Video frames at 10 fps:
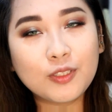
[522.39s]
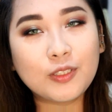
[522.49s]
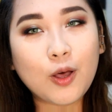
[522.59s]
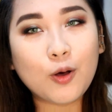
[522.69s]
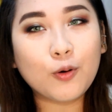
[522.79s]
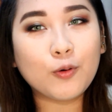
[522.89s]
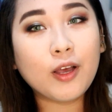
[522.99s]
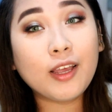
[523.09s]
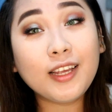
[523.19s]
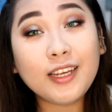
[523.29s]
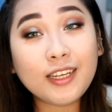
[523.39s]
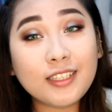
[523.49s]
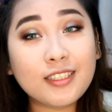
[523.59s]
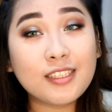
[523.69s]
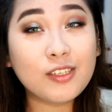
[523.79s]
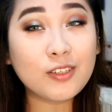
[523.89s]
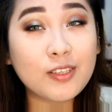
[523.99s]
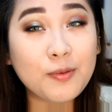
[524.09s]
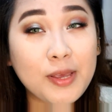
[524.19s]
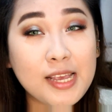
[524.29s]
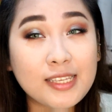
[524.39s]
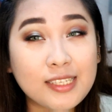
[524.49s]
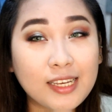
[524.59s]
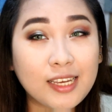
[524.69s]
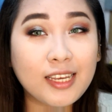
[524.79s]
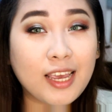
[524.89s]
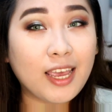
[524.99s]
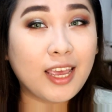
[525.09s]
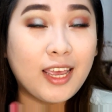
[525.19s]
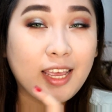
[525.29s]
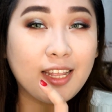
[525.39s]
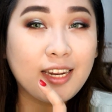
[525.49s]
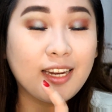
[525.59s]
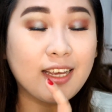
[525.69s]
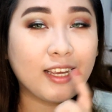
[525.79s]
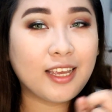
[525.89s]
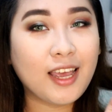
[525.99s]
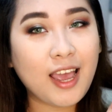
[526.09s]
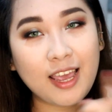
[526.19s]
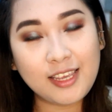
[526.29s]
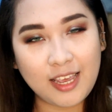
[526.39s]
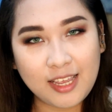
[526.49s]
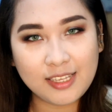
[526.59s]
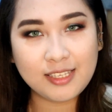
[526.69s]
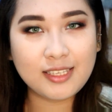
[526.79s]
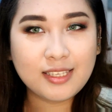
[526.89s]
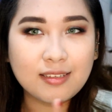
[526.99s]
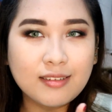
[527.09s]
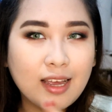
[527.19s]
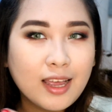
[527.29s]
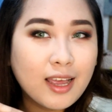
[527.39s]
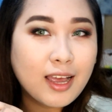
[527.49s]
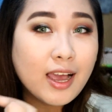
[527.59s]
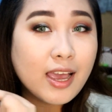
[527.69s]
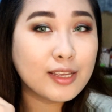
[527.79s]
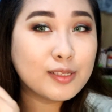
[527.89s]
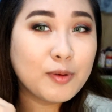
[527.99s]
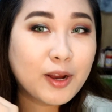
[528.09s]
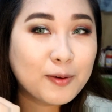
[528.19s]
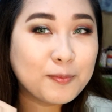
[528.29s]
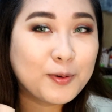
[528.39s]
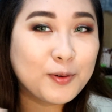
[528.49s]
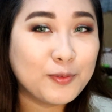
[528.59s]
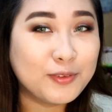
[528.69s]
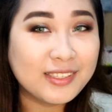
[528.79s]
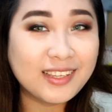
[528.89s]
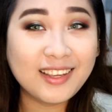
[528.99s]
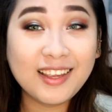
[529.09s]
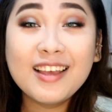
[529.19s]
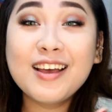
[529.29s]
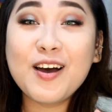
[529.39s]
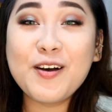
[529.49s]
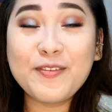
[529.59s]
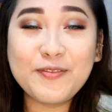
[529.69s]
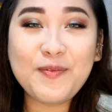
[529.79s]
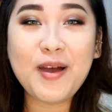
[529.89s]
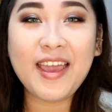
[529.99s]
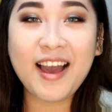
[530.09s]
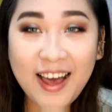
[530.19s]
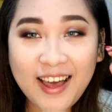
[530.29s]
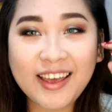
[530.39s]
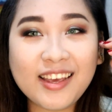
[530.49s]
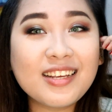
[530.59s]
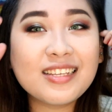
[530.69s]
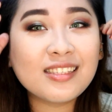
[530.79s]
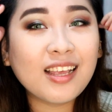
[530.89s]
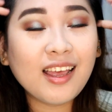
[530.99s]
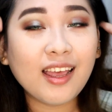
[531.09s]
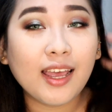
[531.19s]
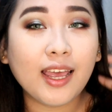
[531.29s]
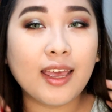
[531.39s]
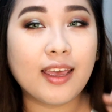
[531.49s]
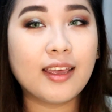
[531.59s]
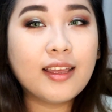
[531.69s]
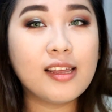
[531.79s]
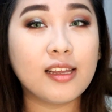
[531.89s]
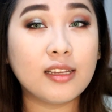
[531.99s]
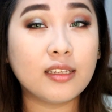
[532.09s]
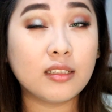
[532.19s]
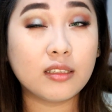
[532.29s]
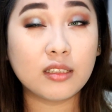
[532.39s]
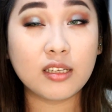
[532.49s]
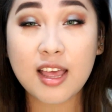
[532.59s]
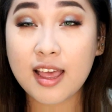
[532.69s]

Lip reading: so it looks amazing, and I guess I swear proofs of my eyes, and